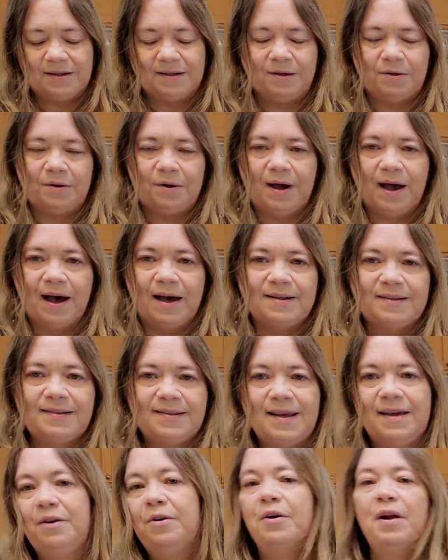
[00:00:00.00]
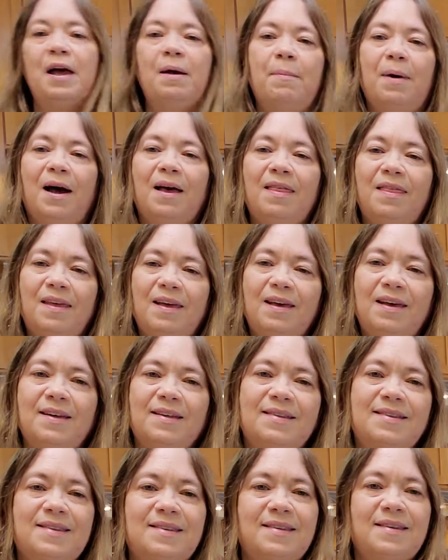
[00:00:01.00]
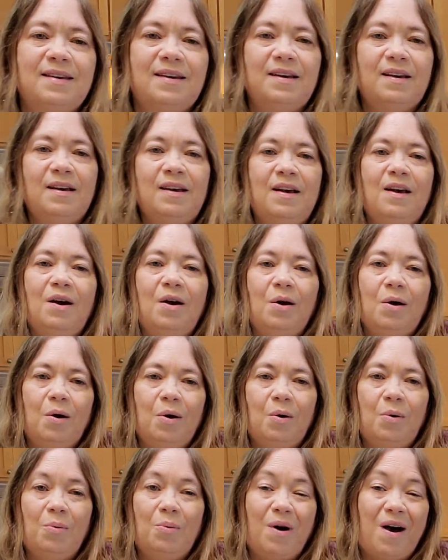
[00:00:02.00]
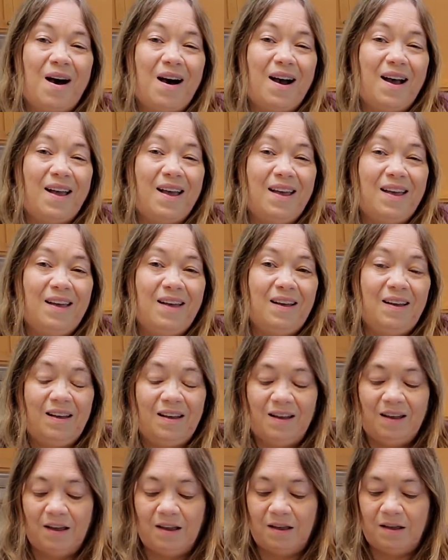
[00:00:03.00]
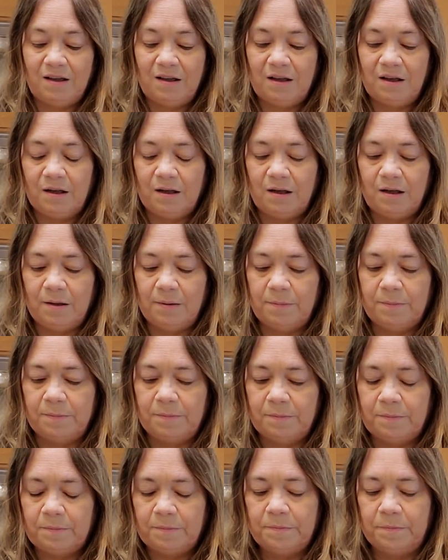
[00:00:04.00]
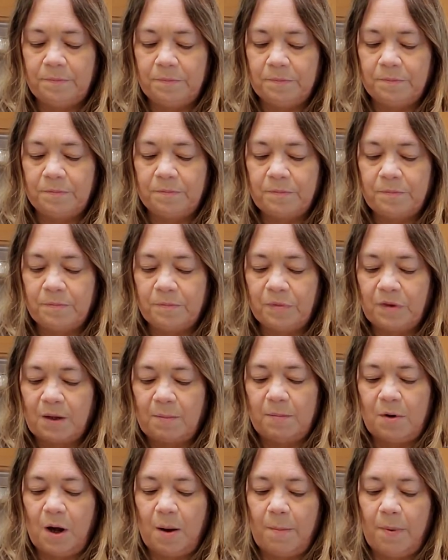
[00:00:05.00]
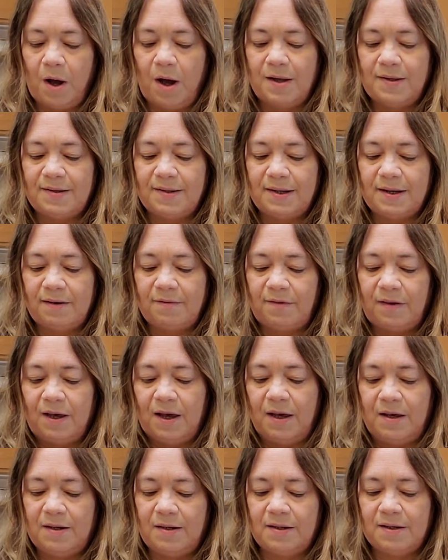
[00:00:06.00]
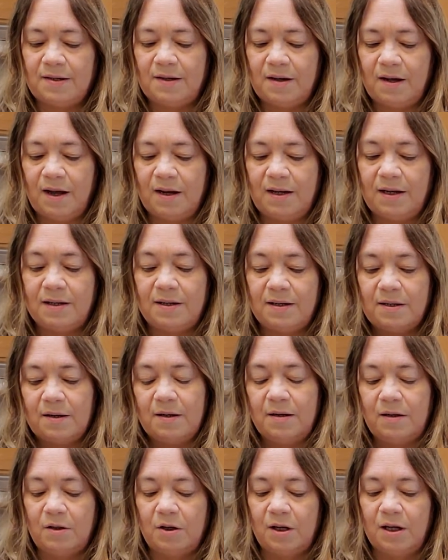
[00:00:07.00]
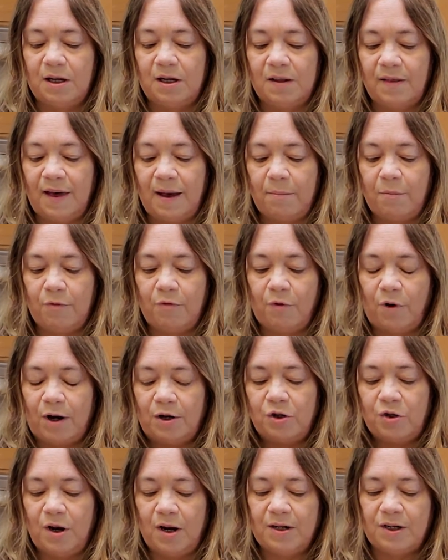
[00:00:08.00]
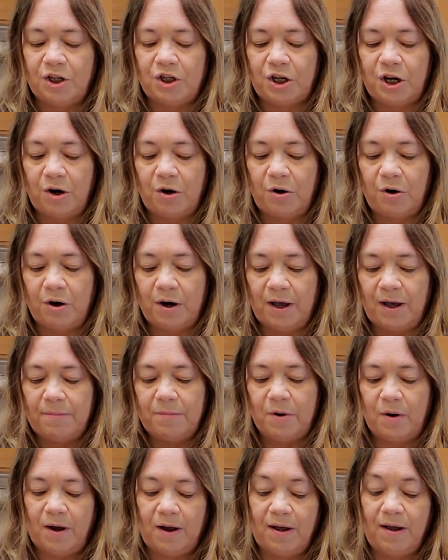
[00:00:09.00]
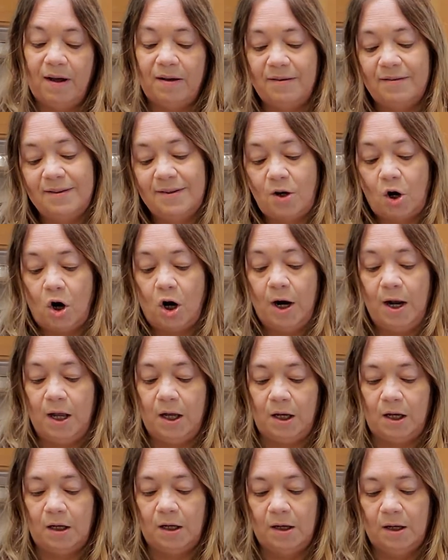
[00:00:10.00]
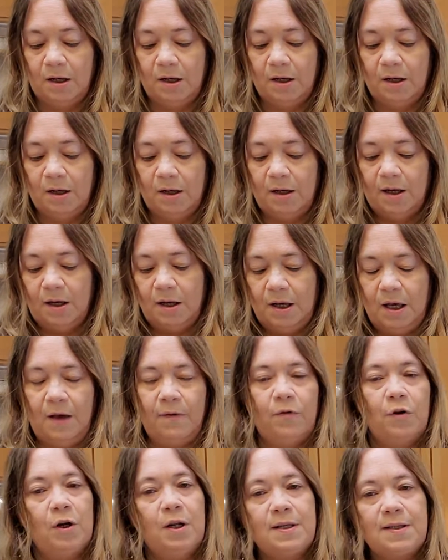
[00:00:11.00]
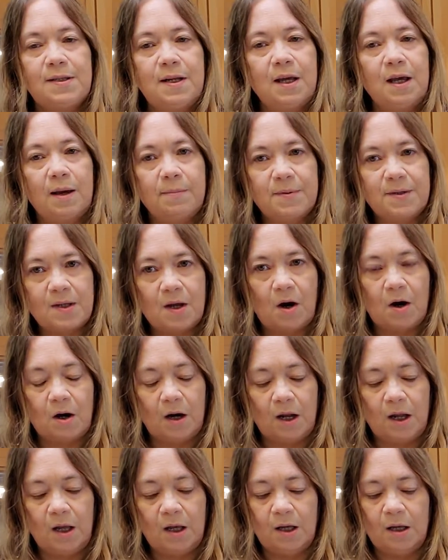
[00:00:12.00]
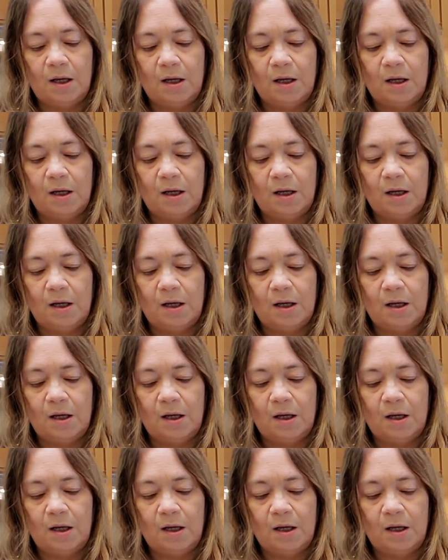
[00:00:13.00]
Know how to say her name. I think it's Rye. Not positive yet. I need to look into that before I try to share her name. Sorry. If you're listening, I'm sorry.